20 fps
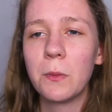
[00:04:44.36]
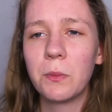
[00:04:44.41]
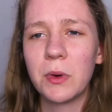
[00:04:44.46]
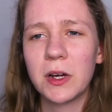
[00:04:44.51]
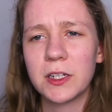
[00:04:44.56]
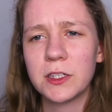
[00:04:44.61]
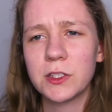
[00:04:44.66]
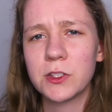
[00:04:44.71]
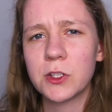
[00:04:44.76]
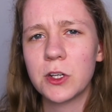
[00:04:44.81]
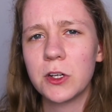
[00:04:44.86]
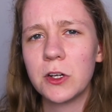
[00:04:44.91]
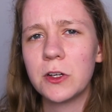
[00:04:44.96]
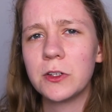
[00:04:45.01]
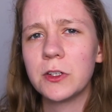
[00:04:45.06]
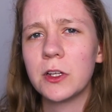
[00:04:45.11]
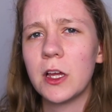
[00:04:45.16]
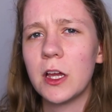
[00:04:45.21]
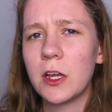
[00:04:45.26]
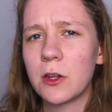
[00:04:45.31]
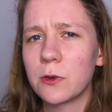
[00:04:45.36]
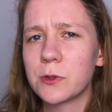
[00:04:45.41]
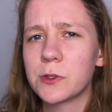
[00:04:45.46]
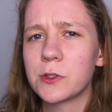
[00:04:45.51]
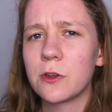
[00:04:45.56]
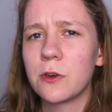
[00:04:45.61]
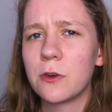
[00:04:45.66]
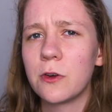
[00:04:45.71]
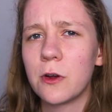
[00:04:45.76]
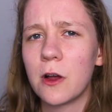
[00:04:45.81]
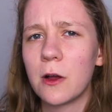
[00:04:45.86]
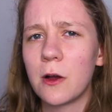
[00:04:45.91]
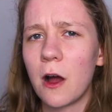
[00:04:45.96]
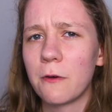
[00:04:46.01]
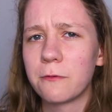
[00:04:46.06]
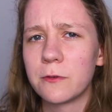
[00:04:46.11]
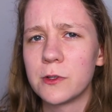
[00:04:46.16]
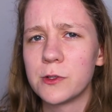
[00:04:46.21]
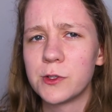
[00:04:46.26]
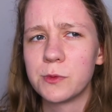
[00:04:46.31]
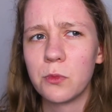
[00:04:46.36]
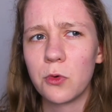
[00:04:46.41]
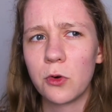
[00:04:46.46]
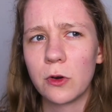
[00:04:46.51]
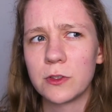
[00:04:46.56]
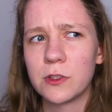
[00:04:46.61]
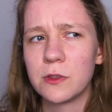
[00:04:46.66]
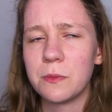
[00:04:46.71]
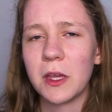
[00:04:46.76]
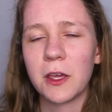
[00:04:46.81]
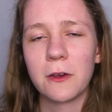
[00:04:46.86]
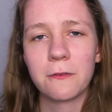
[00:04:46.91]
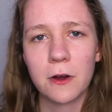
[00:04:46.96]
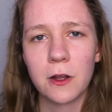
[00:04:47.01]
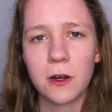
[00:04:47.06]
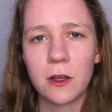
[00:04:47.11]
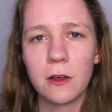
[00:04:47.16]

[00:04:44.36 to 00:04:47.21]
but in turn, it also offers more to make fun